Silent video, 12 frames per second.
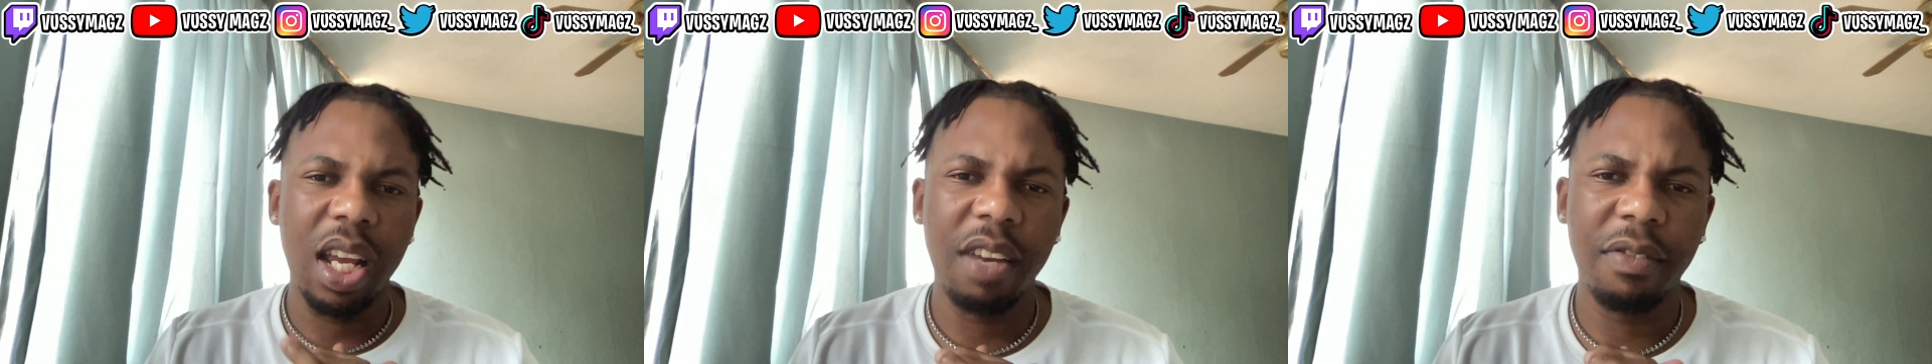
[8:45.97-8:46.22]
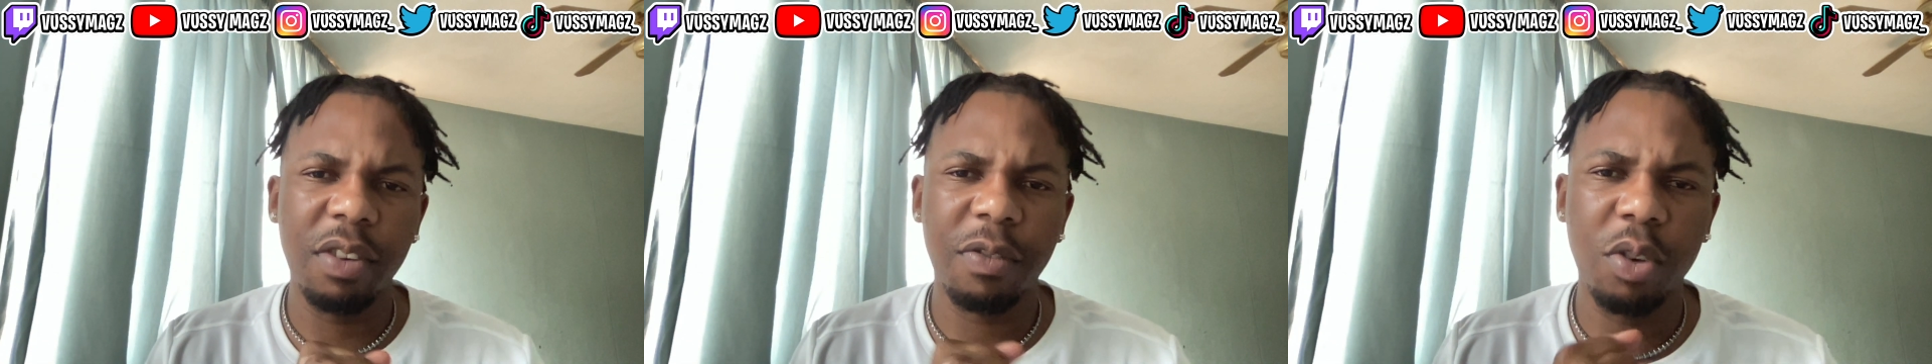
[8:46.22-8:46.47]

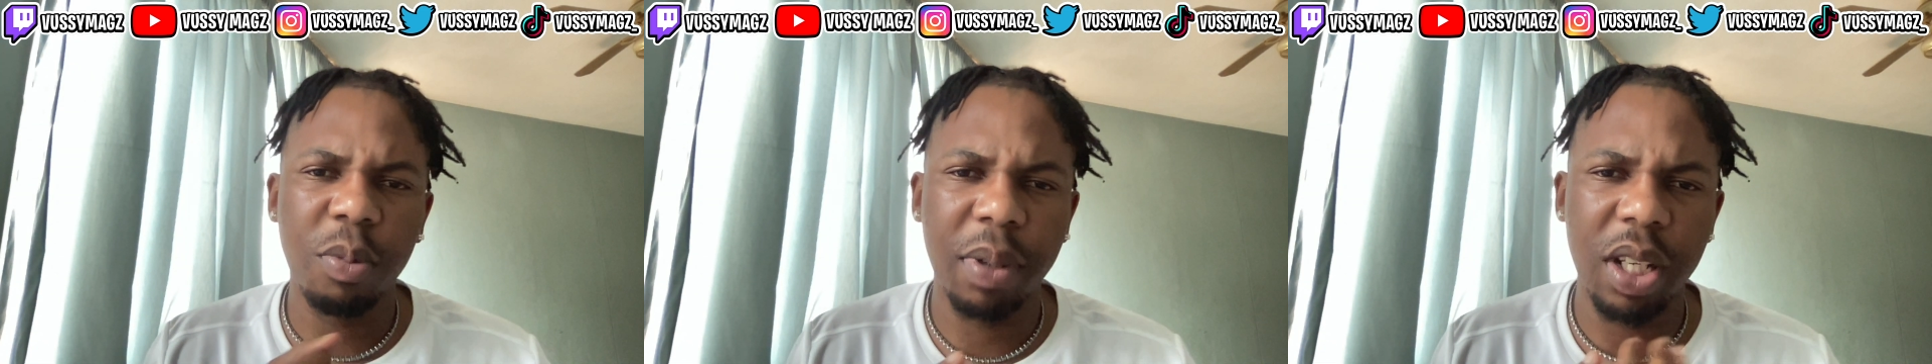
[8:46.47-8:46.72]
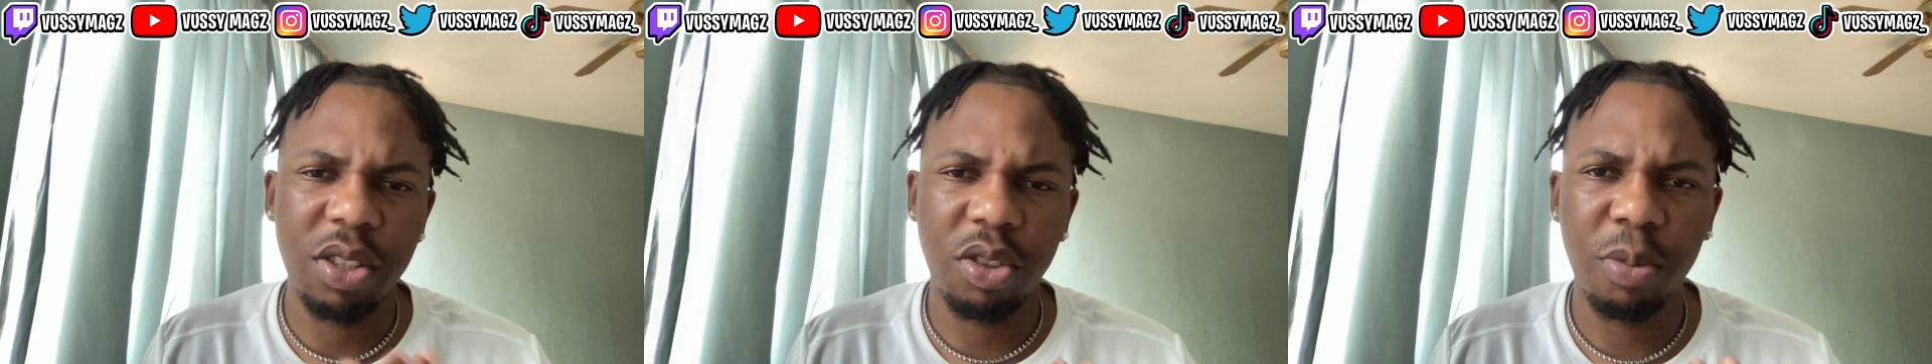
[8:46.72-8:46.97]
Even if you open
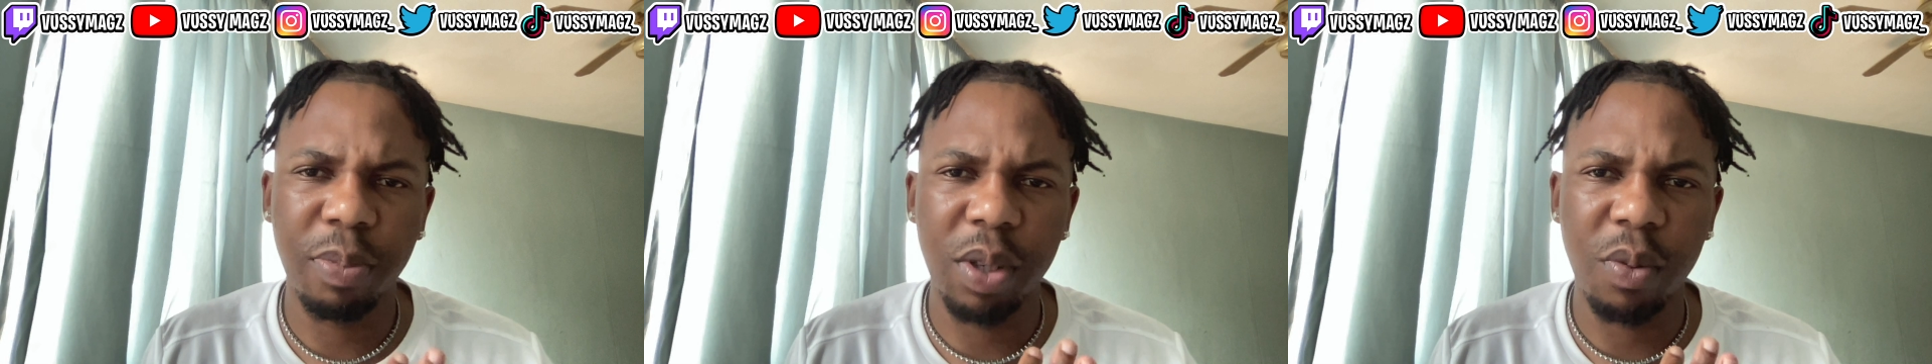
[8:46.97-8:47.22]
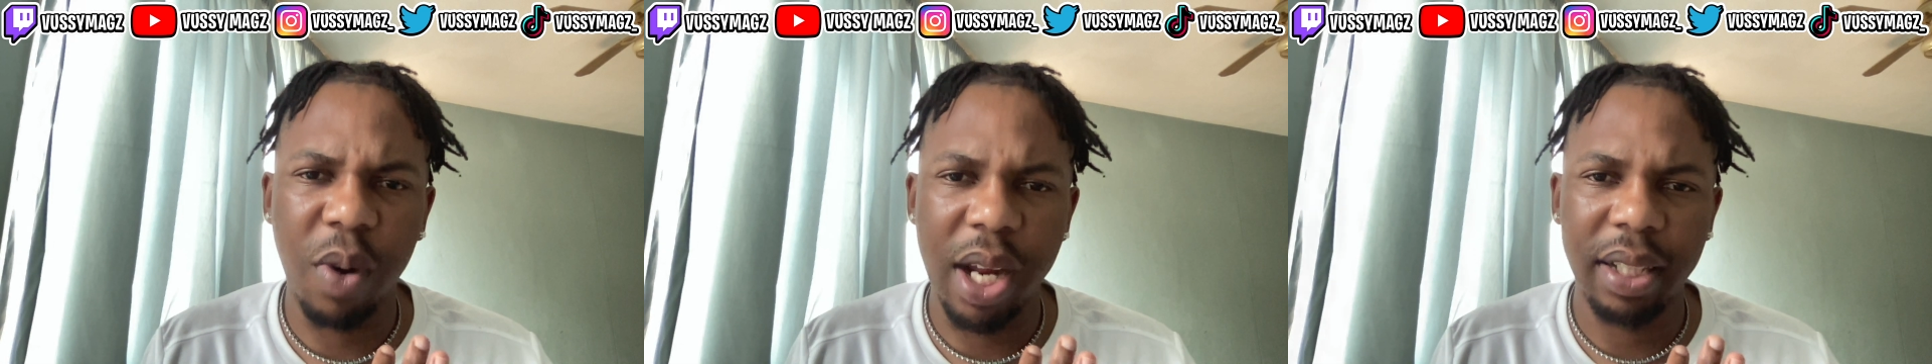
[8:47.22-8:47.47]
a
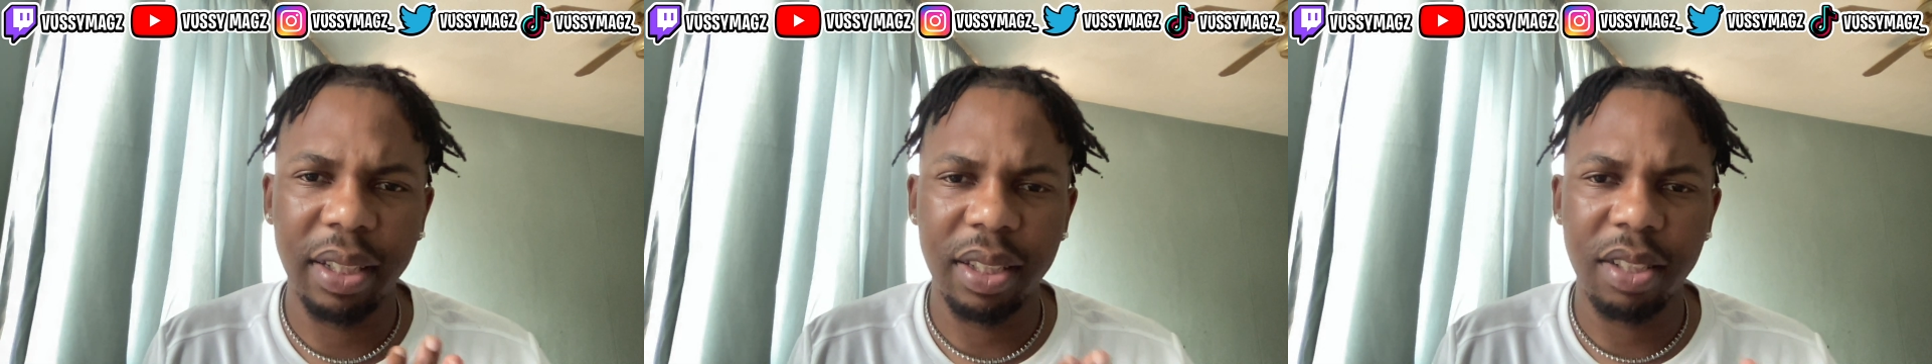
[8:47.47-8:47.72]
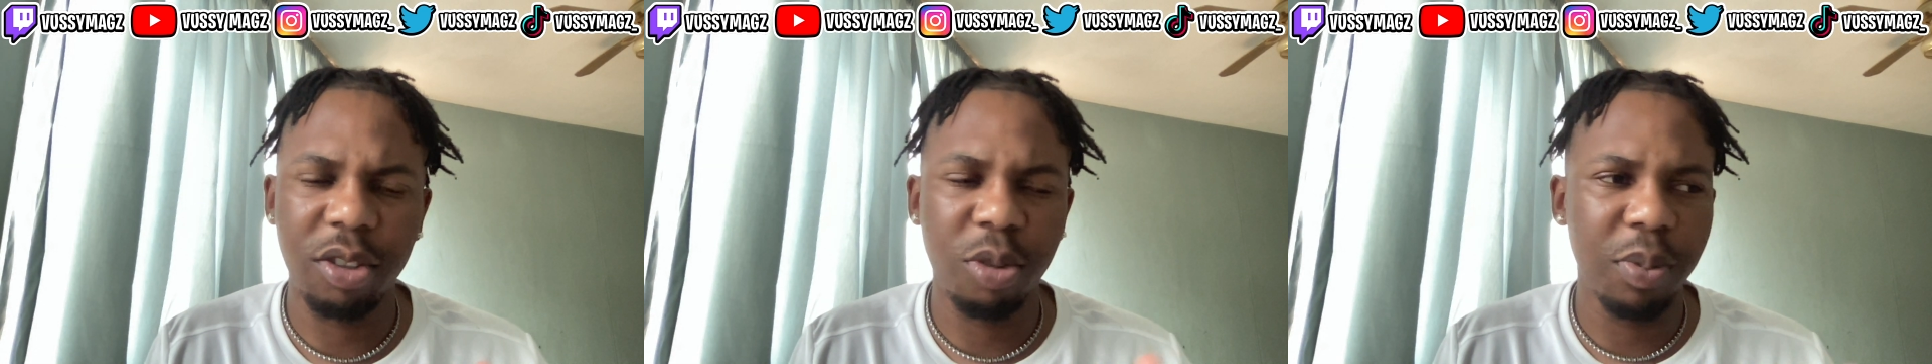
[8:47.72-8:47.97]

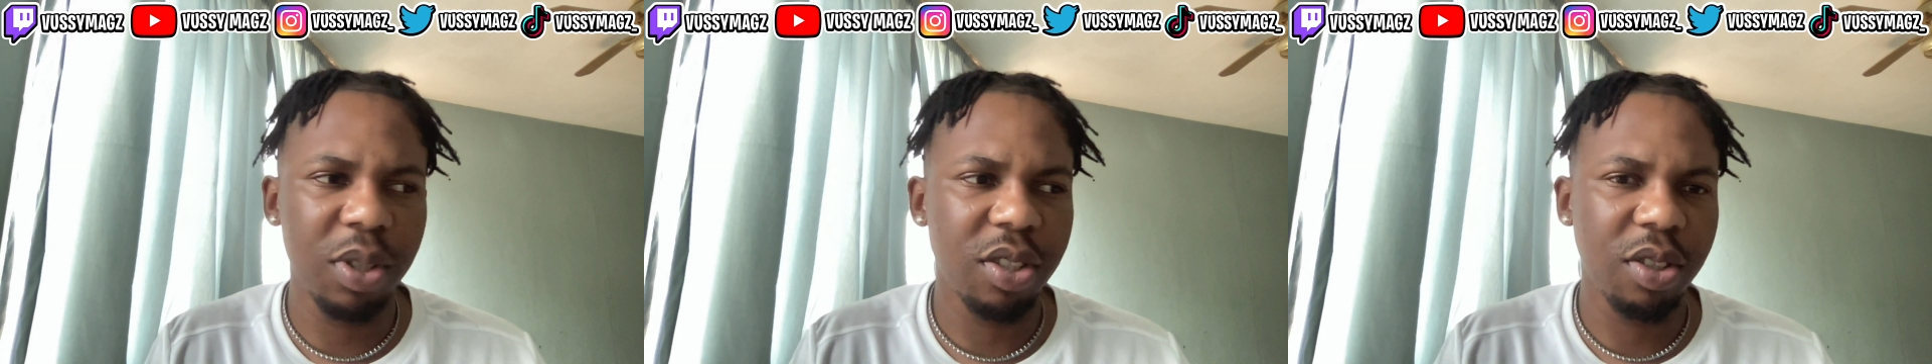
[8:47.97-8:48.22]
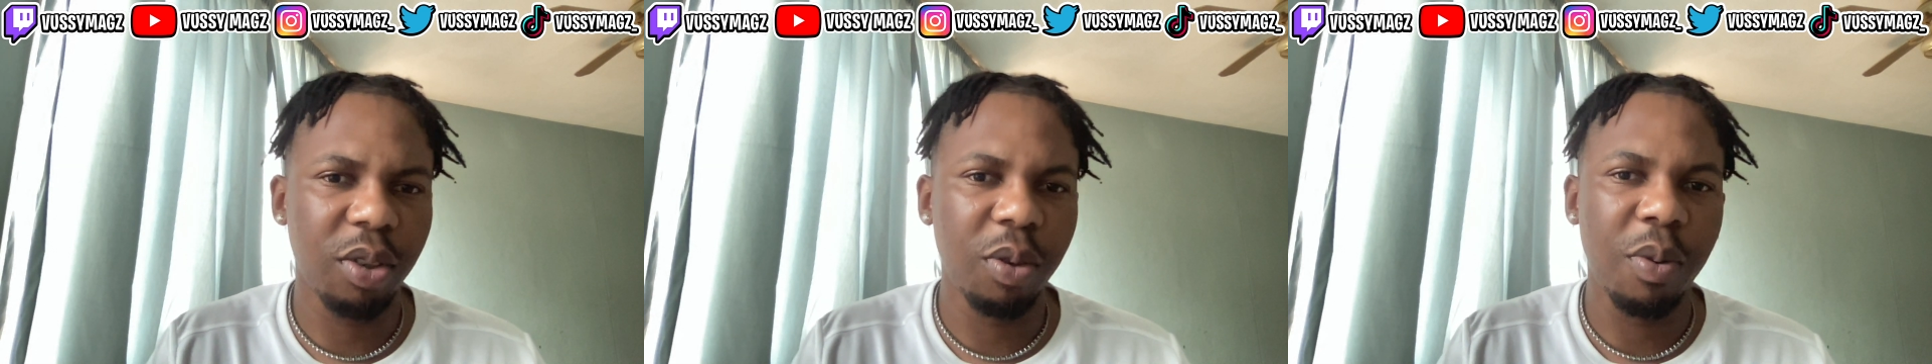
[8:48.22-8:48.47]

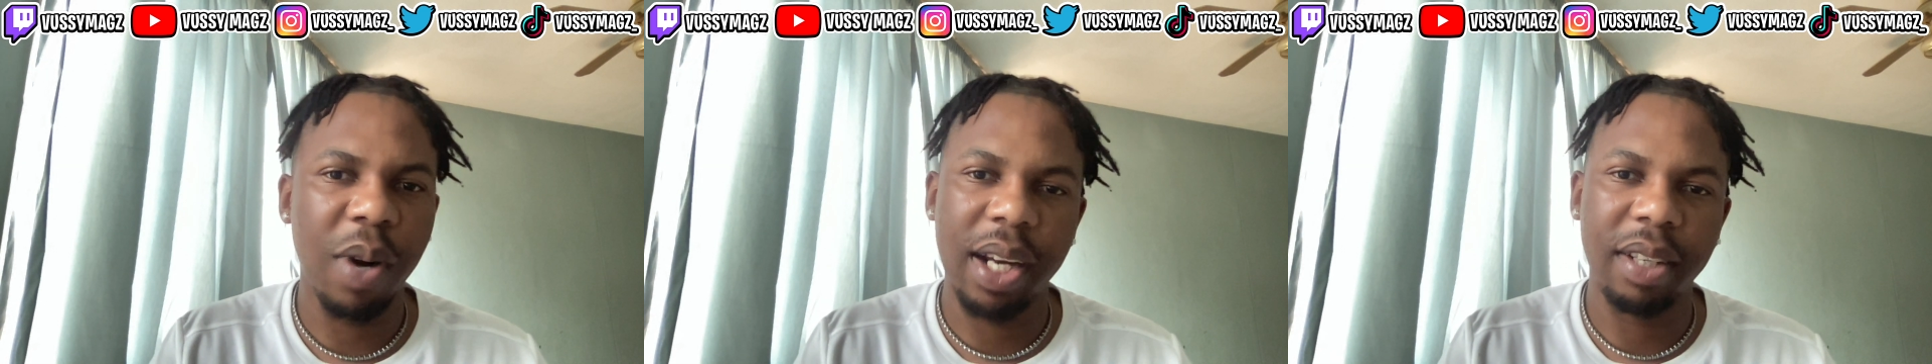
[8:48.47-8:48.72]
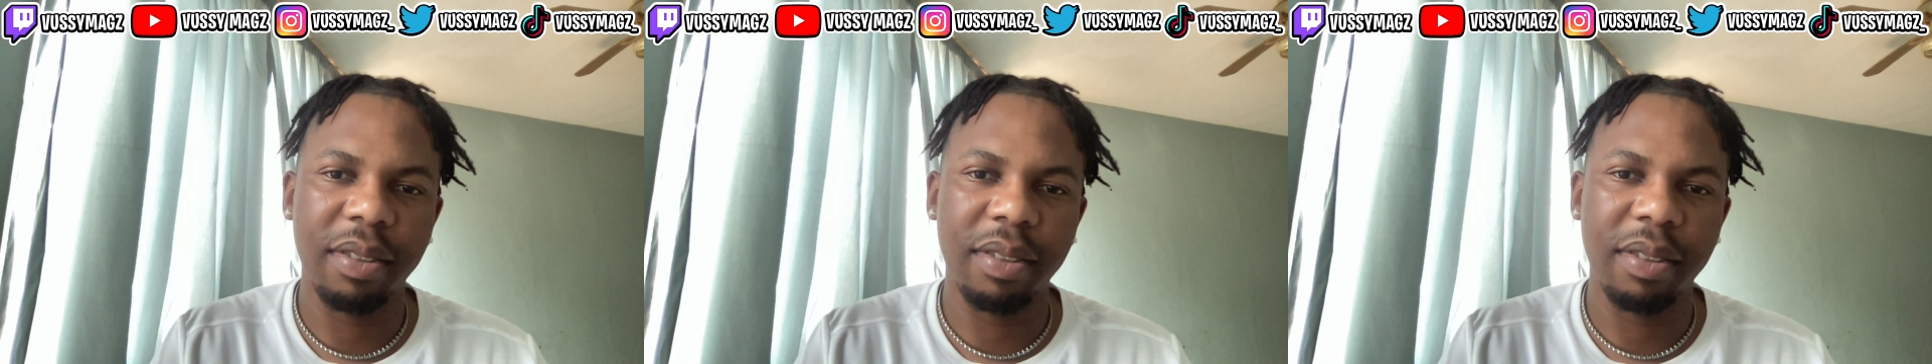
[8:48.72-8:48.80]
0.01,